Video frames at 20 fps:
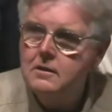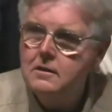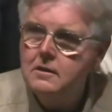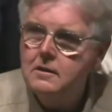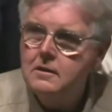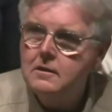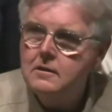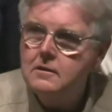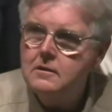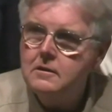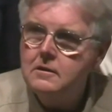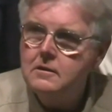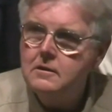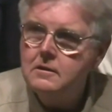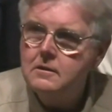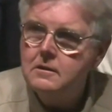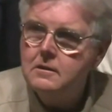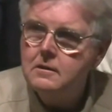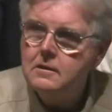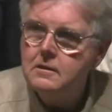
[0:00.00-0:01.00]

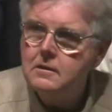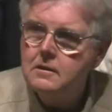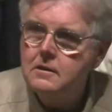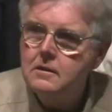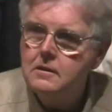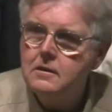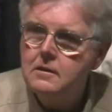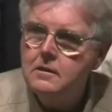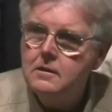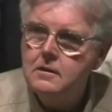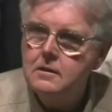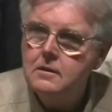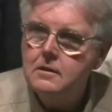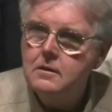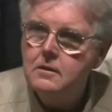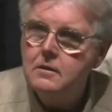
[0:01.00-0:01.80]
No one is speaking in this clip.